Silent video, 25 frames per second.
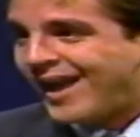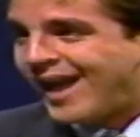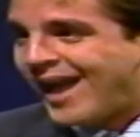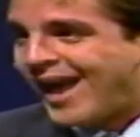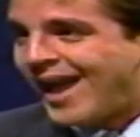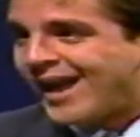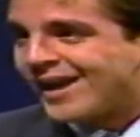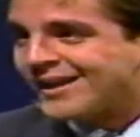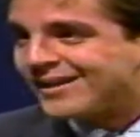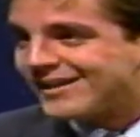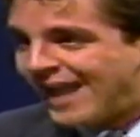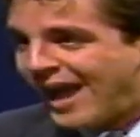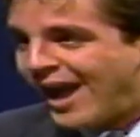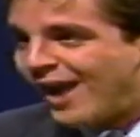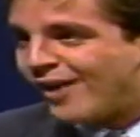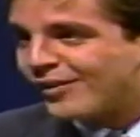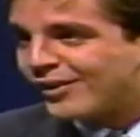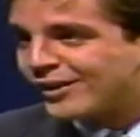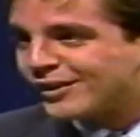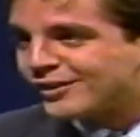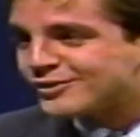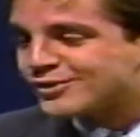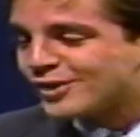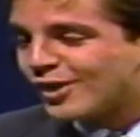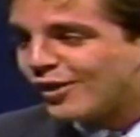And now
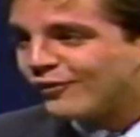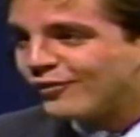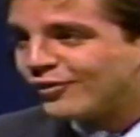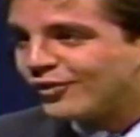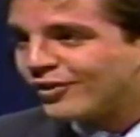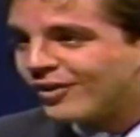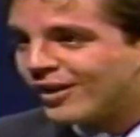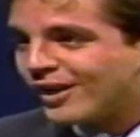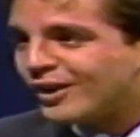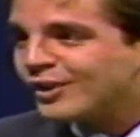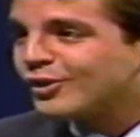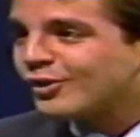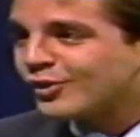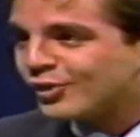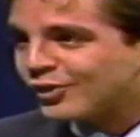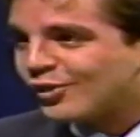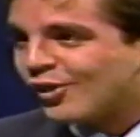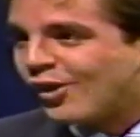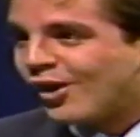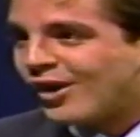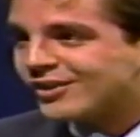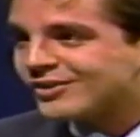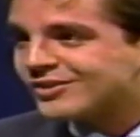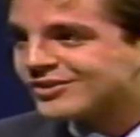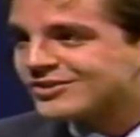that it's over, your
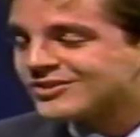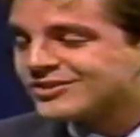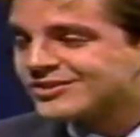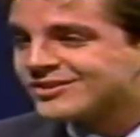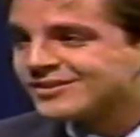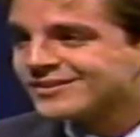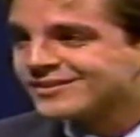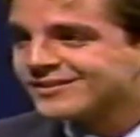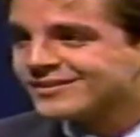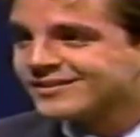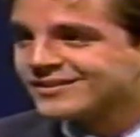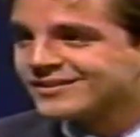thoughts?